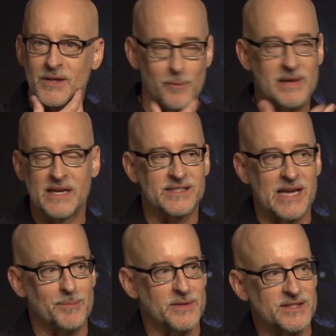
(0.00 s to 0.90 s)
A big
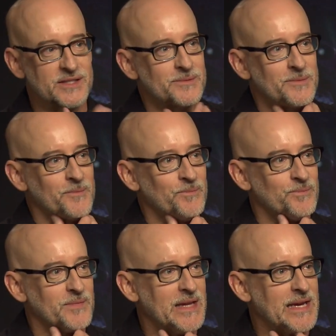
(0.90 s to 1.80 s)
example is
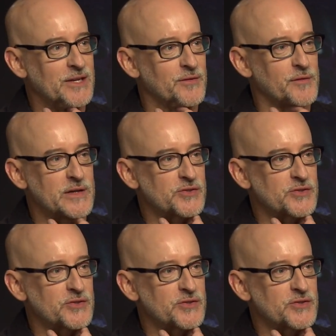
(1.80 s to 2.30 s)
end of